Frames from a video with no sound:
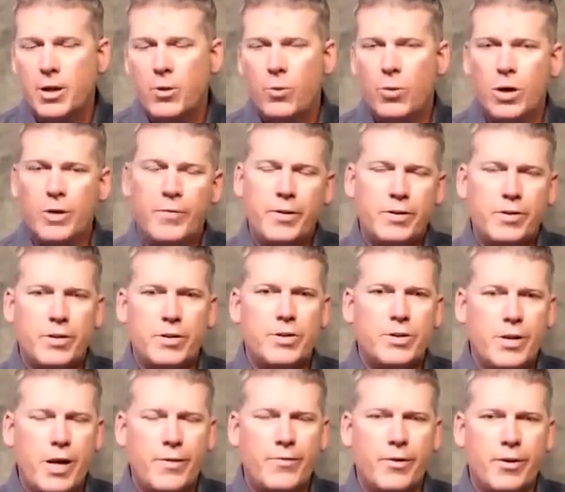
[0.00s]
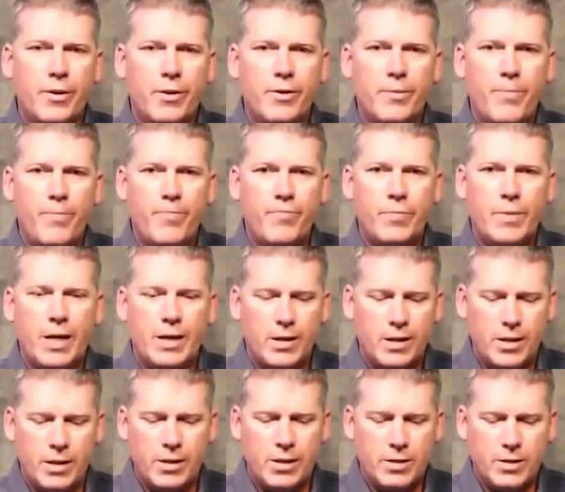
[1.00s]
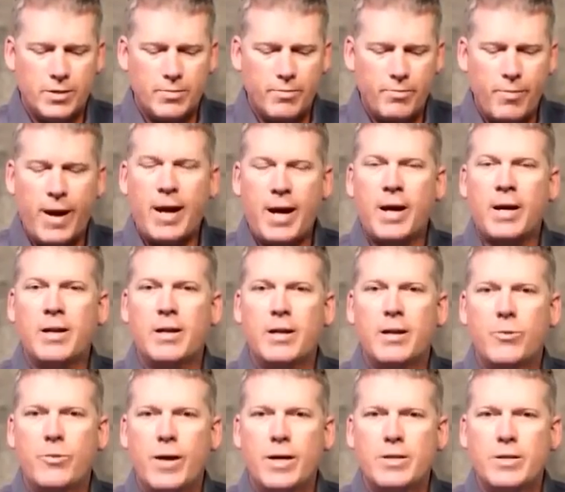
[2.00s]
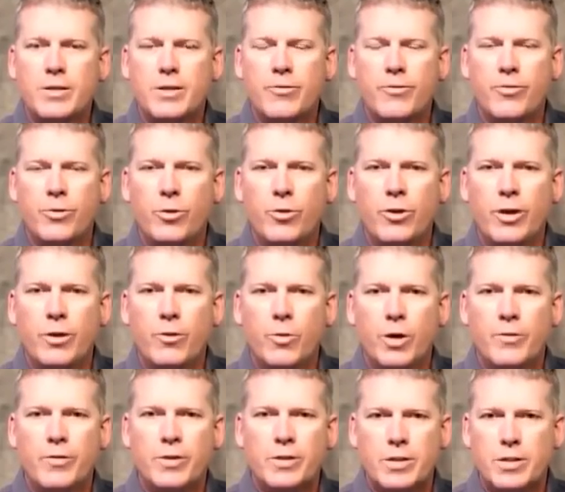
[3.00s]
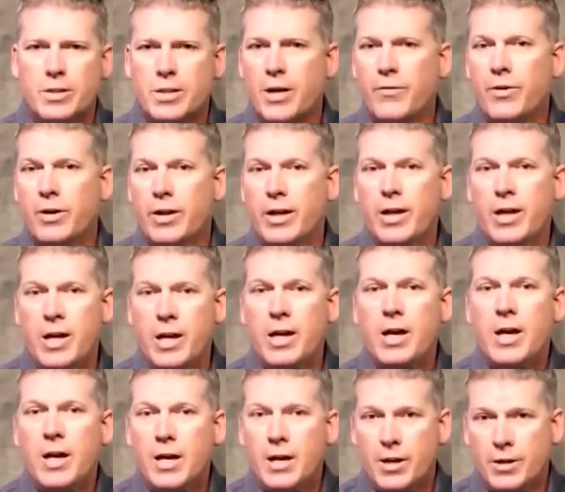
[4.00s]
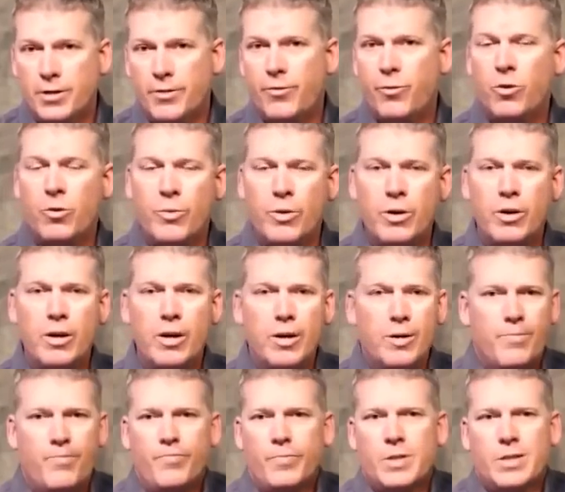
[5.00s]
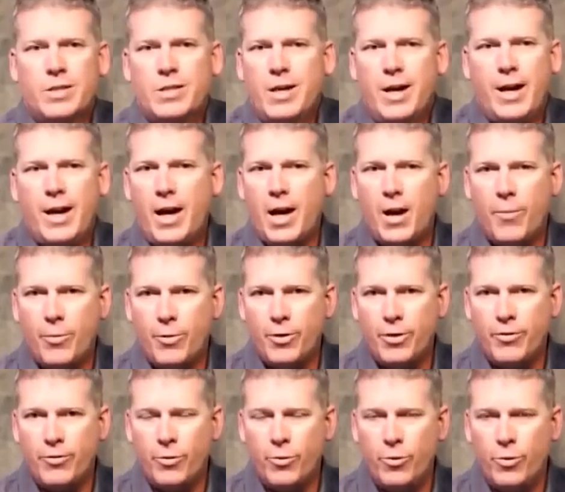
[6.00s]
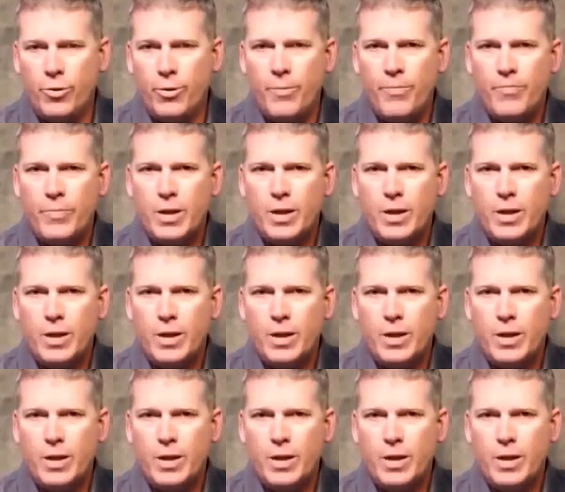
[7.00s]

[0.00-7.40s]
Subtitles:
What if it's discovered that this man arrested in Florida, what if it's discovered that he is a former CIA operative or